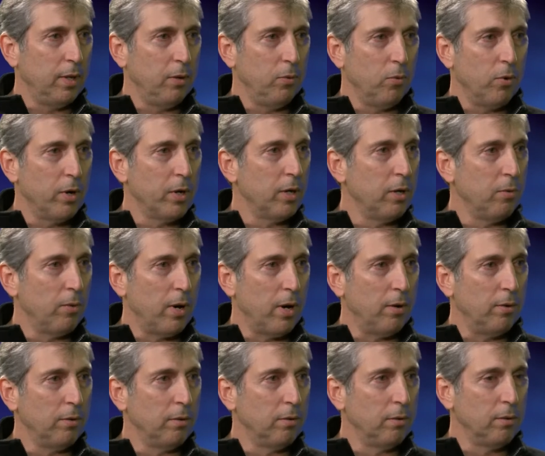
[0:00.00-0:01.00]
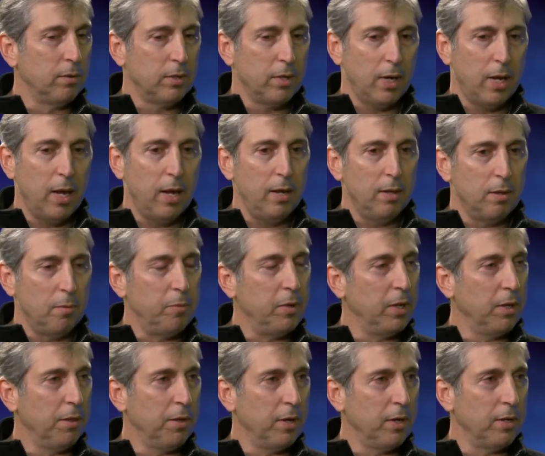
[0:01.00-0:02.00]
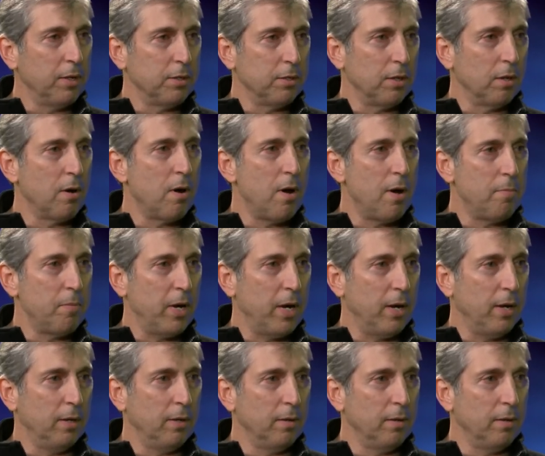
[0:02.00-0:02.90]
they work you out. Today the big thing is the combine.